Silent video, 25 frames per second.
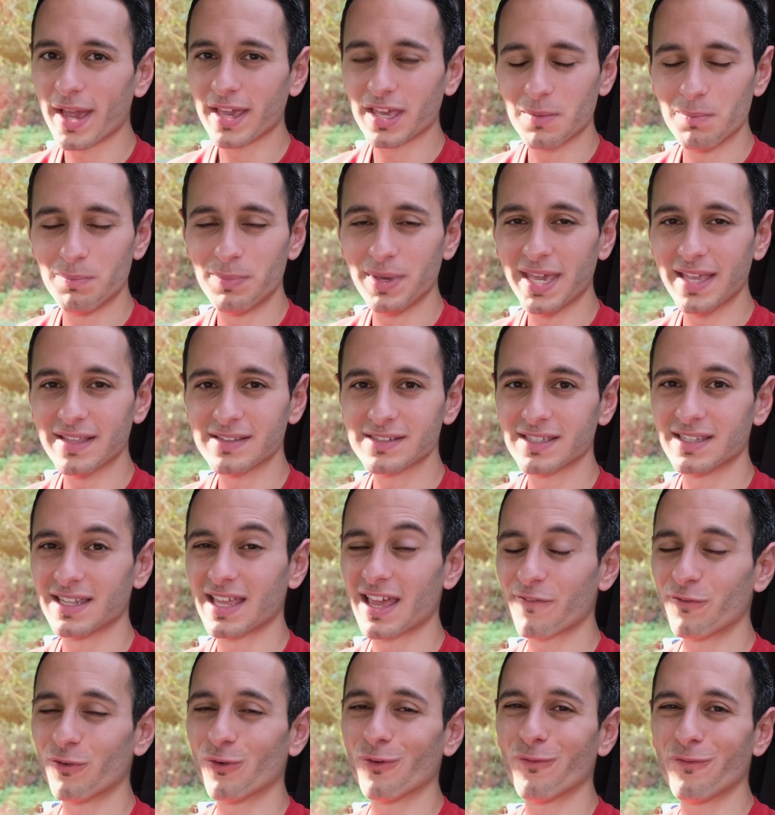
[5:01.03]
compete, and
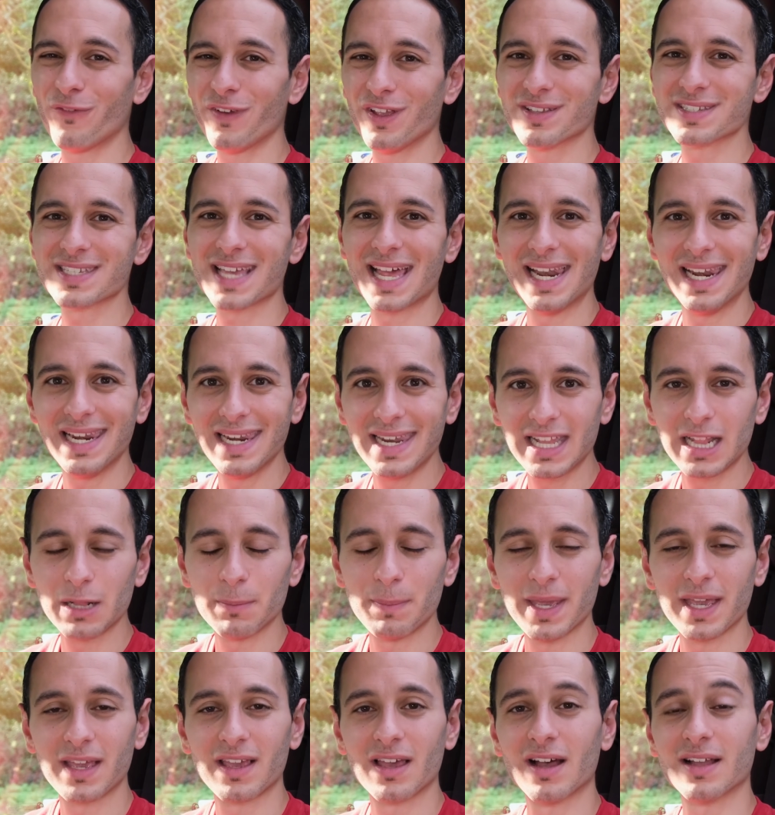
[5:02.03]
therefore feels a little
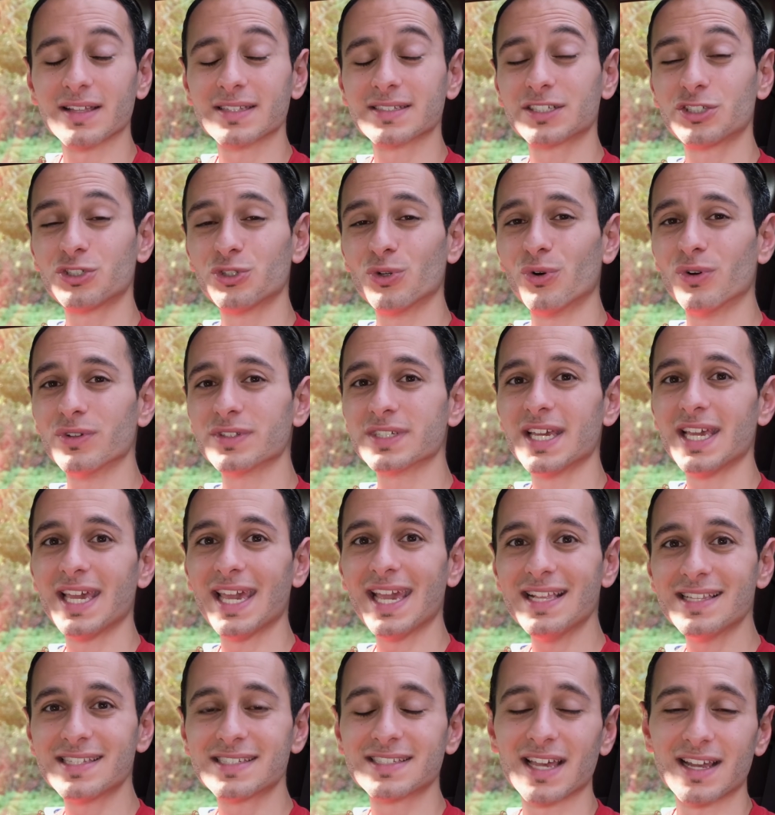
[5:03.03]
bit cut short
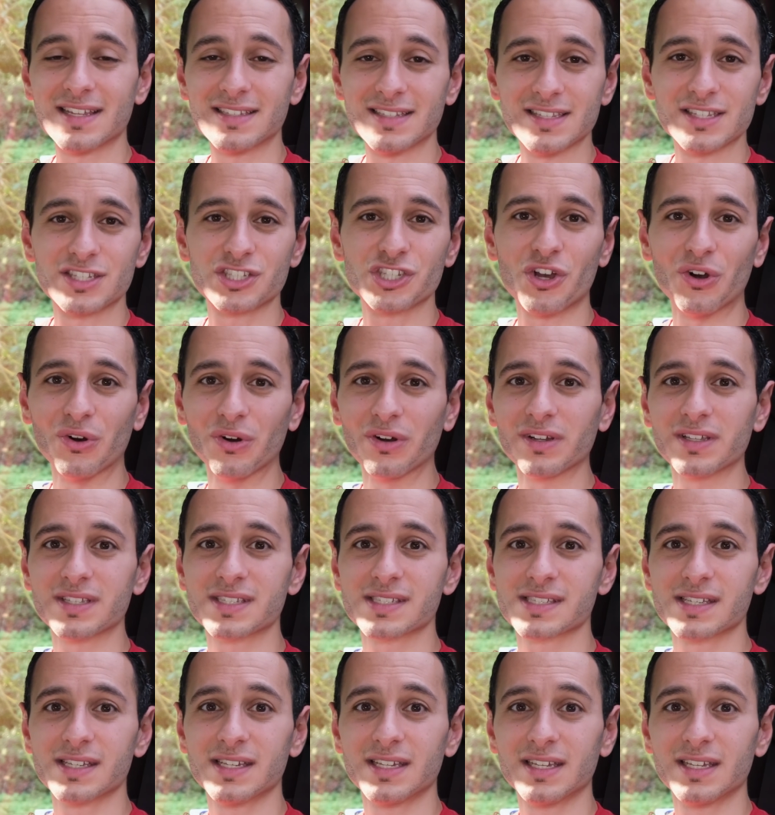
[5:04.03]
in certain songs.